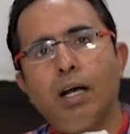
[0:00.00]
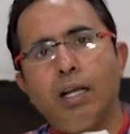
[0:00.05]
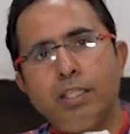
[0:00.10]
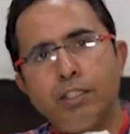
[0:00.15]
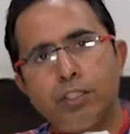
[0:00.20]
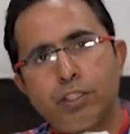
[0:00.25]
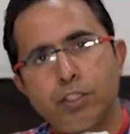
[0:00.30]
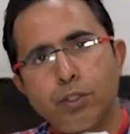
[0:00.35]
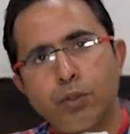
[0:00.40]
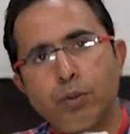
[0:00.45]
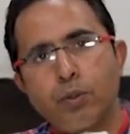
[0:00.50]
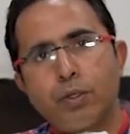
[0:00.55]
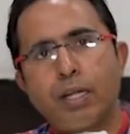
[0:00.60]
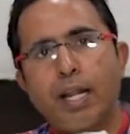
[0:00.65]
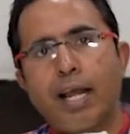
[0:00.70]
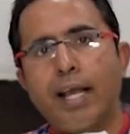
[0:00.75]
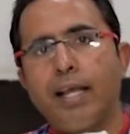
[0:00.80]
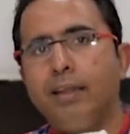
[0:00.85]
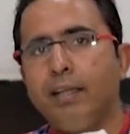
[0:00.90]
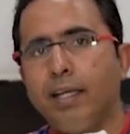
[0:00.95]
institute
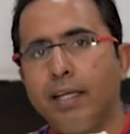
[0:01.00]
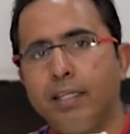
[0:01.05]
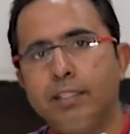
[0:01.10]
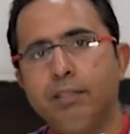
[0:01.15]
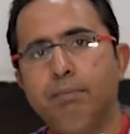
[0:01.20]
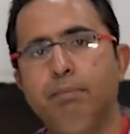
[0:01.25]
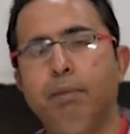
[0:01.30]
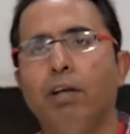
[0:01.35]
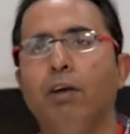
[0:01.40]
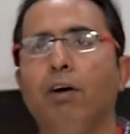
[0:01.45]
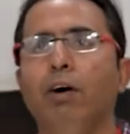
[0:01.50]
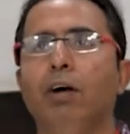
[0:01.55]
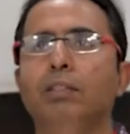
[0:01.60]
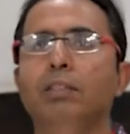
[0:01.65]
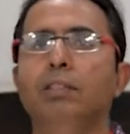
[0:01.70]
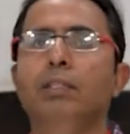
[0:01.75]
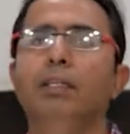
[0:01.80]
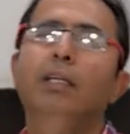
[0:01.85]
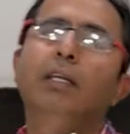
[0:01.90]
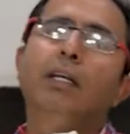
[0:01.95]
like this,
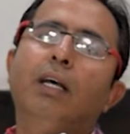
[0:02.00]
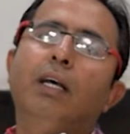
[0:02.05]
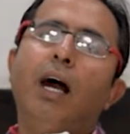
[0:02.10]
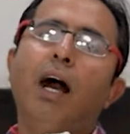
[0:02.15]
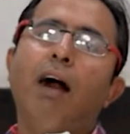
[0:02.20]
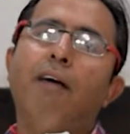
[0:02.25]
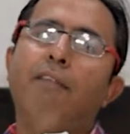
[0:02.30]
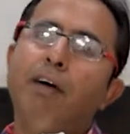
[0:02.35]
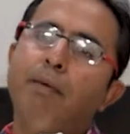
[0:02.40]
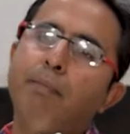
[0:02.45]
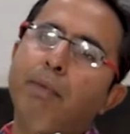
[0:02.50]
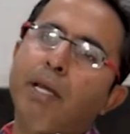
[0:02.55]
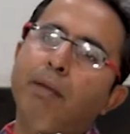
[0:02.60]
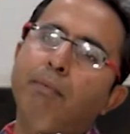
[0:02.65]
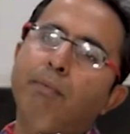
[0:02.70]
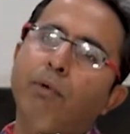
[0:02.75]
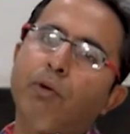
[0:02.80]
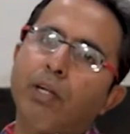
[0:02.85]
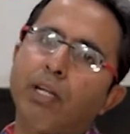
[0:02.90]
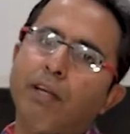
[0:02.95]
because our
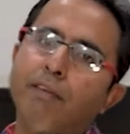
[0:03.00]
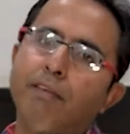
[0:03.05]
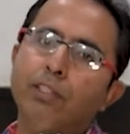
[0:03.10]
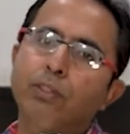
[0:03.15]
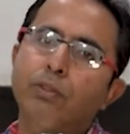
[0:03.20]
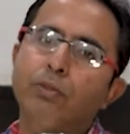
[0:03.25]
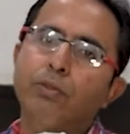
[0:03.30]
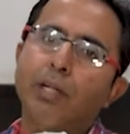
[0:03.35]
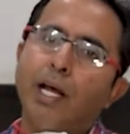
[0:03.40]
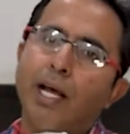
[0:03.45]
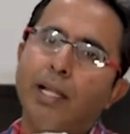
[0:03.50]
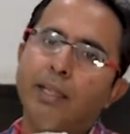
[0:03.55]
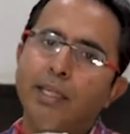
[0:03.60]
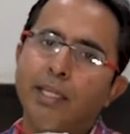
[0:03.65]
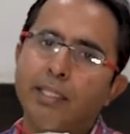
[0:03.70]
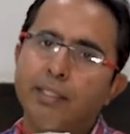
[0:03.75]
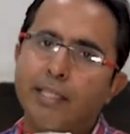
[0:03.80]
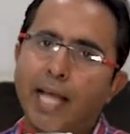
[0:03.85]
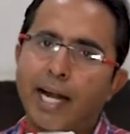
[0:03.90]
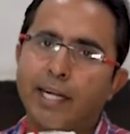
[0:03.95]
main motive is to run
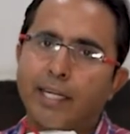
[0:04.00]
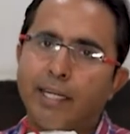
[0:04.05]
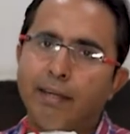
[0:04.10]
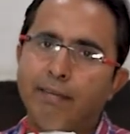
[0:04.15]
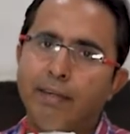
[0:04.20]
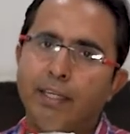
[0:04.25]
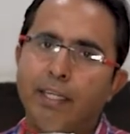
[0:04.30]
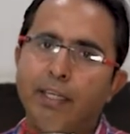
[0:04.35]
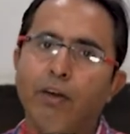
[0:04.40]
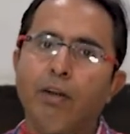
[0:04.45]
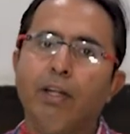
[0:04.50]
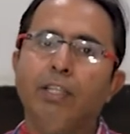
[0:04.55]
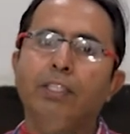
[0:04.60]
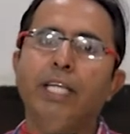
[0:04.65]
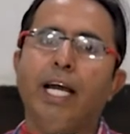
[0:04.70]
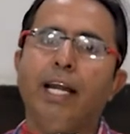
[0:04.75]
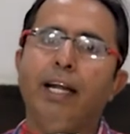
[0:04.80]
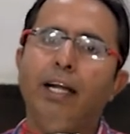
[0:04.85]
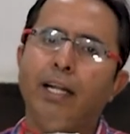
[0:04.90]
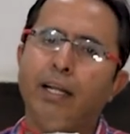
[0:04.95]
this activity on a
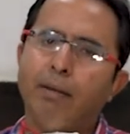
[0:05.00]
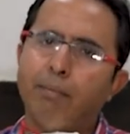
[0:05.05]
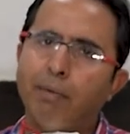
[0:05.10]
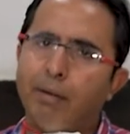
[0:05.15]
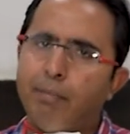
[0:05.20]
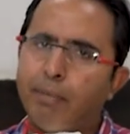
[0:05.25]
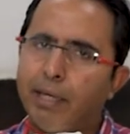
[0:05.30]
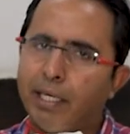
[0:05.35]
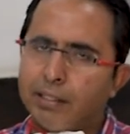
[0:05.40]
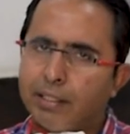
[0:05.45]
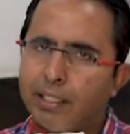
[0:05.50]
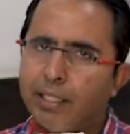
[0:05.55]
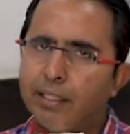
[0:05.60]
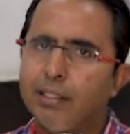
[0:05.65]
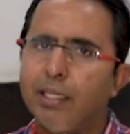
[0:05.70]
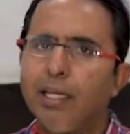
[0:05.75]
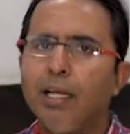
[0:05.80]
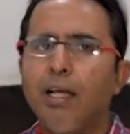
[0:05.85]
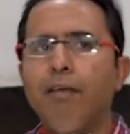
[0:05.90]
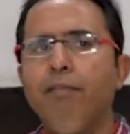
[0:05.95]
charitable
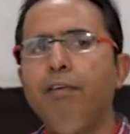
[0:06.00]
basis.